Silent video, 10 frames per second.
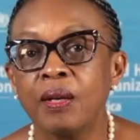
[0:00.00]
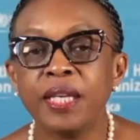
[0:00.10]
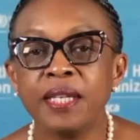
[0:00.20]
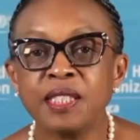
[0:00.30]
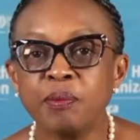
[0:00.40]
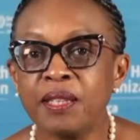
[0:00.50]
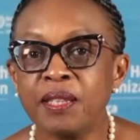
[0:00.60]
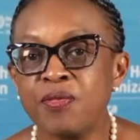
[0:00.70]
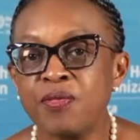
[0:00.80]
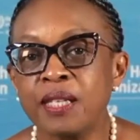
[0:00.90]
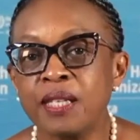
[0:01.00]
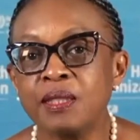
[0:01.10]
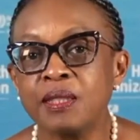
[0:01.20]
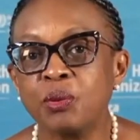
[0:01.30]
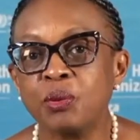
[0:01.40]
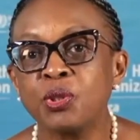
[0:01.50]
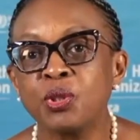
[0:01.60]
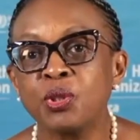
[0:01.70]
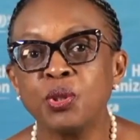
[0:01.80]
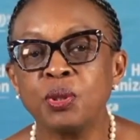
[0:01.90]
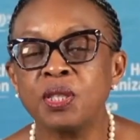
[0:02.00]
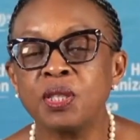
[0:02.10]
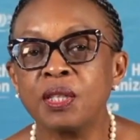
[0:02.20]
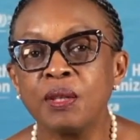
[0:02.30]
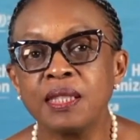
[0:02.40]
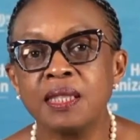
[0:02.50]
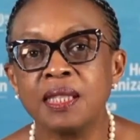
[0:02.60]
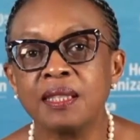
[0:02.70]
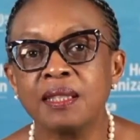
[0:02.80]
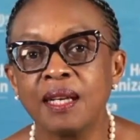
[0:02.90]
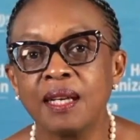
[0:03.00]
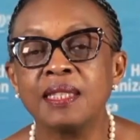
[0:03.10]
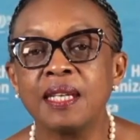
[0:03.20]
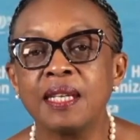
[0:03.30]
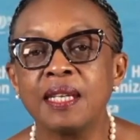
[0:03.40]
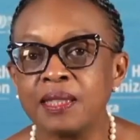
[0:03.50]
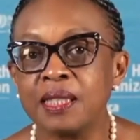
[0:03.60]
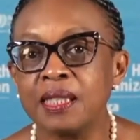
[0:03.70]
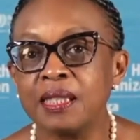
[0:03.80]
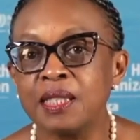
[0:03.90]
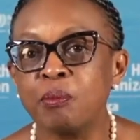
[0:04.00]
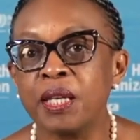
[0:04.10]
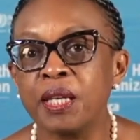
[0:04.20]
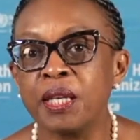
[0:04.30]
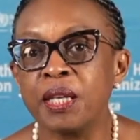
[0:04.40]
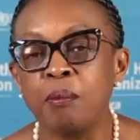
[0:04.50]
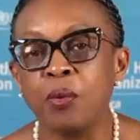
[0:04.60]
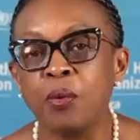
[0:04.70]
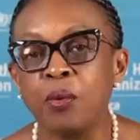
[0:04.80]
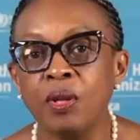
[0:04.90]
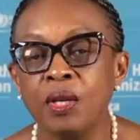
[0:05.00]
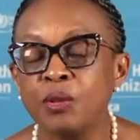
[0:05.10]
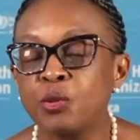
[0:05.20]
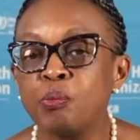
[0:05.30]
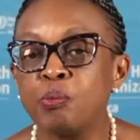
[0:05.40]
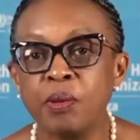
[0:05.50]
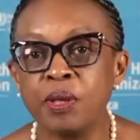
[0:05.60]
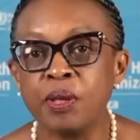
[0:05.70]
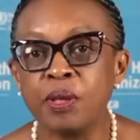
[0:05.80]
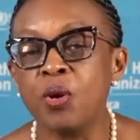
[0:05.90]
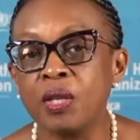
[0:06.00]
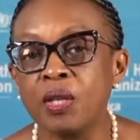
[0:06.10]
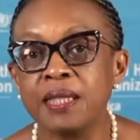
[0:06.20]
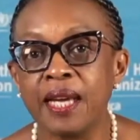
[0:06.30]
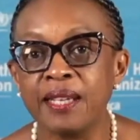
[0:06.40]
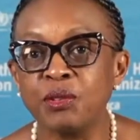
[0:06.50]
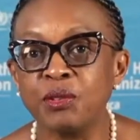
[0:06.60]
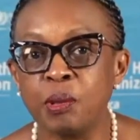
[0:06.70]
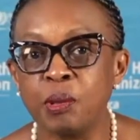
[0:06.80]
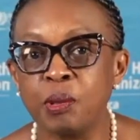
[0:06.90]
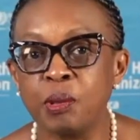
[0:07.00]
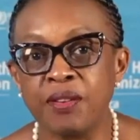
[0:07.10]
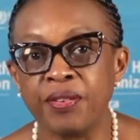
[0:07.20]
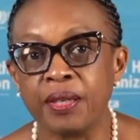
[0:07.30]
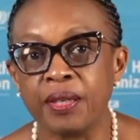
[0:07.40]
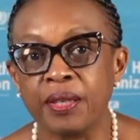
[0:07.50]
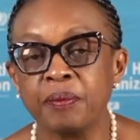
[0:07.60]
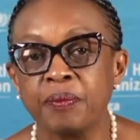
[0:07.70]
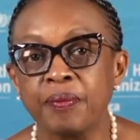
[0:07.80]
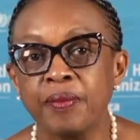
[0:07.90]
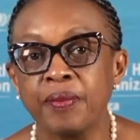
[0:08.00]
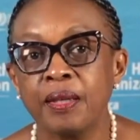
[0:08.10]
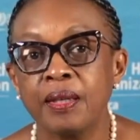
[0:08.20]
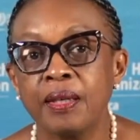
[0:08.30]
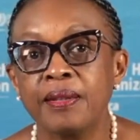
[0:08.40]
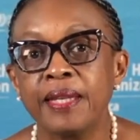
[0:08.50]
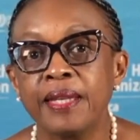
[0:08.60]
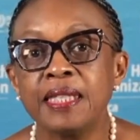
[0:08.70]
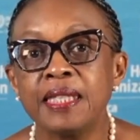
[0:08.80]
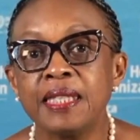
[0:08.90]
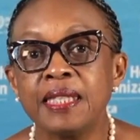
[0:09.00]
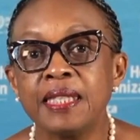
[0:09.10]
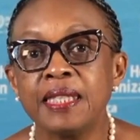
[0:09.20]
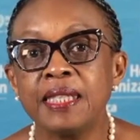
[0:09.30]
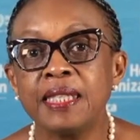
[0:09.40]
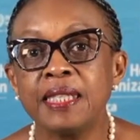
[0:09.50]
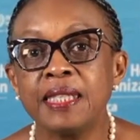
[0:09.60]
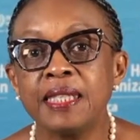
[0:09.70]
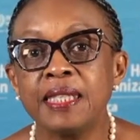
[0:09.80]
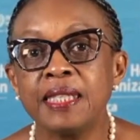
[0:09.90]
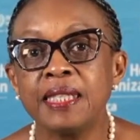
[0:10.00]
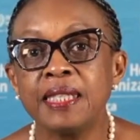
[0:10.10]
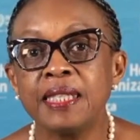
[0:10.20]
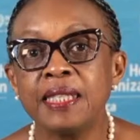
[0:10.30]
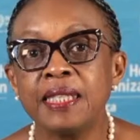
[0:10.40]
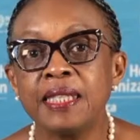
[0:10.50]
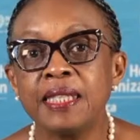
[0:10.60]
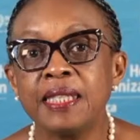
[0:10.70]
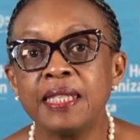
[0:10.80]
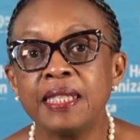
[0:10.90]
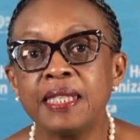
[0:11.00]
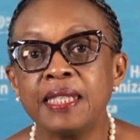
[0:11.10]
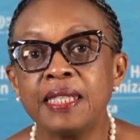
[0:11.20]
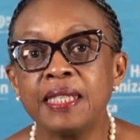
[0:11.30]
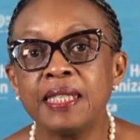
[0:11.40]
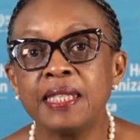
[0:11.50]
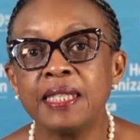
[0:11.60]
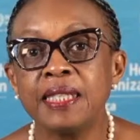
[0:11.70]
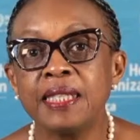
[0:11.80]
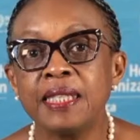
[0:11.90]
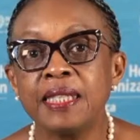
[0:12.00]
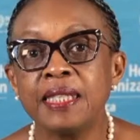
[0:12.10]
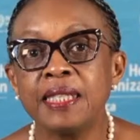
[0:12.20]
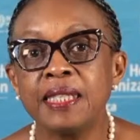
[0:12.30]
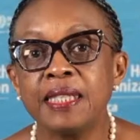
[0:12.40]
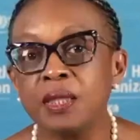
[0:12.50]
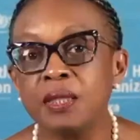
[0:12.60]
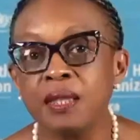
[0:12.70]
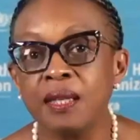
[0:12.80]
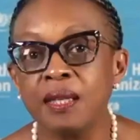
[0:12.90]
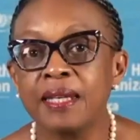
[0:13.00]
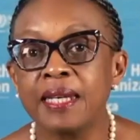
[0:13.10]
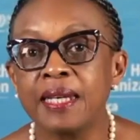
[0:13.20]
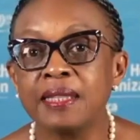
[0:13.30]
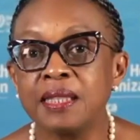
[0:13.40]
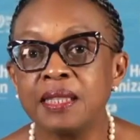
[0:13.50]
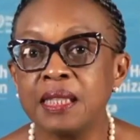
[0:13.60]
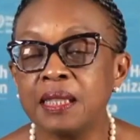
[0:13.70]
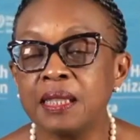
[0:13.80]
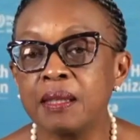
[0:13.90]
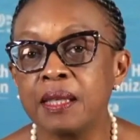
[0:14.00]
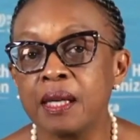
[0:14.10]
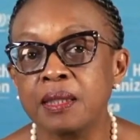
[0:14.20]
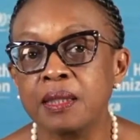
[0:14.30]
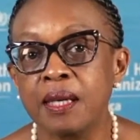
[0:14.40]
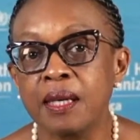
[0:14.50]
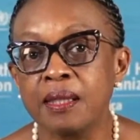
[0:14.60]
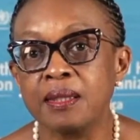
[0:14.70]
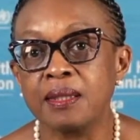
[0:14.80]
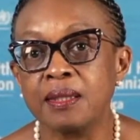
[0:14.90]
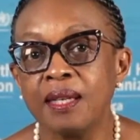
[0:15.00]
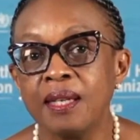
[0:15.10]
We can expect this virus to continue circulating until a vaccine is made available to people in the world and to people in Africa. There are nearly 150 COVID-19 vaccine candidates, including 19 in clinical trials.